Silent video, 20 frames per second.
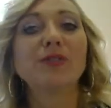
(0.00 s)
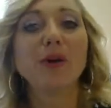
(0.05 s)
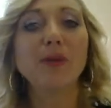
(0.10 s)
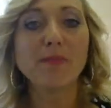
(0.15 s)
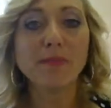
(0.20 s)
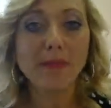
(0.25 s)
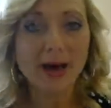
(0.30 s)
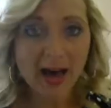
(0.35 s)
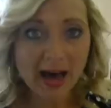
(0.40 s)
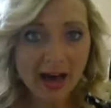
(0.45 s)

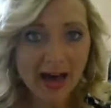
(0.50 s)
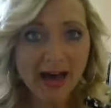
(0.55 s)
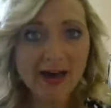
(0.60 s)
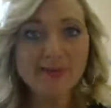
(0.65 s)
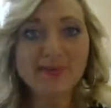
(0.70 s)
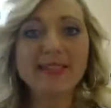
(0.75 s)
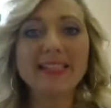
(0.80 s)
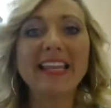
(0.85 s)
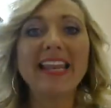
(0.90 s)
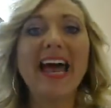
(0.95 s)
some
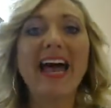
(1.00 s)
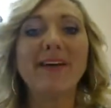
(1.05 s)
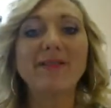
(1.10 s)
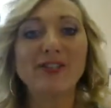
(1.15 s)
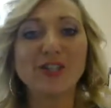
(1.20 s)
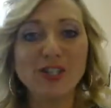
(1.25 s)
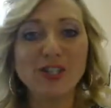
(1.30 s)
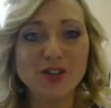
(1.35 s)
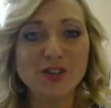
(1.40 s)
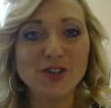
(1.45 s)
moms that
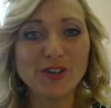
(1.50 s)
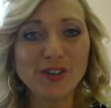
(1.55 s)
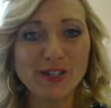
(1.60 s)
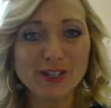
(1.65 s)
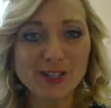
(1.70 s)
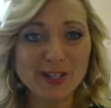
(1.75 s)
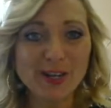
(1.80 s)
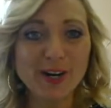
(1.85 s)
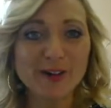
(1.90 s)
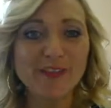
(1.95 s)
have children
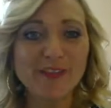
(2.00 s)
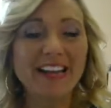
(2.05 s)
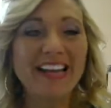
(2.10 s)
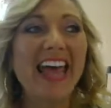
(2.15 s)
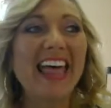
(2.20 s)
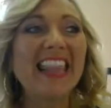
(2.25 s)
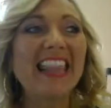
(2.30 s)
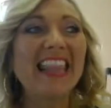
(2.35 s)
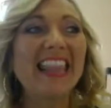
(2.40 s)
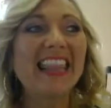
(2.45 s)
serving,
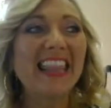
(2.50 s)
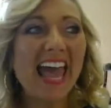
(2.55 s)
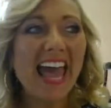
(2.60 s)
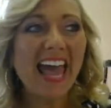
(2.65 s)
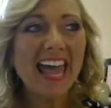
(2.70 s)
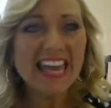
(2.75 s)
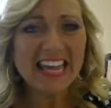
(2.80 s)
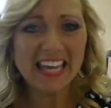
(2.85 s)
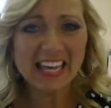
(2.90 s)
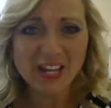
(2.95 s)
and
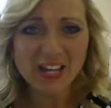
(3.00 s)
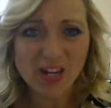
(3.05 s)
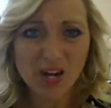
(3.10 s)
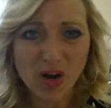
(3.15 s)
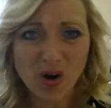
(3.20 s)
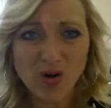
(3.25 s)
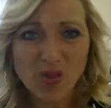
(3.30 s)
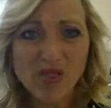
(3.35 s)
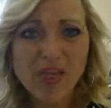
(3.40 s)
they can go.